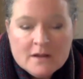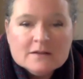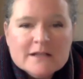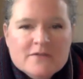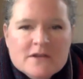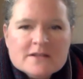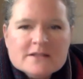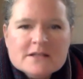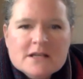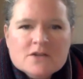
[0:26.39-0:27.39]
Leaving the
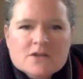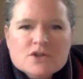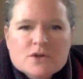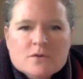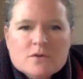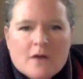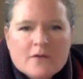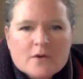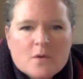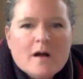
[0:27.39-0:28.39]
city in June
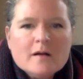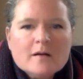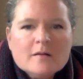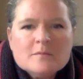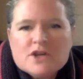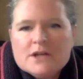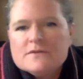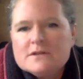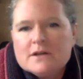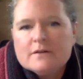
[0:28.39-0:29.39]
offered a welcome change of
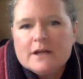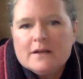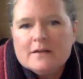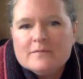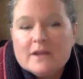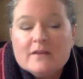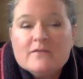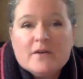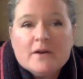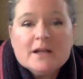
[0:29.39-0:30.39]
scenery and,
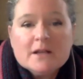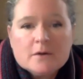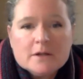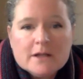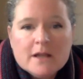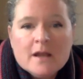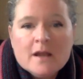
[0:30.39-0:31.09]
very literally,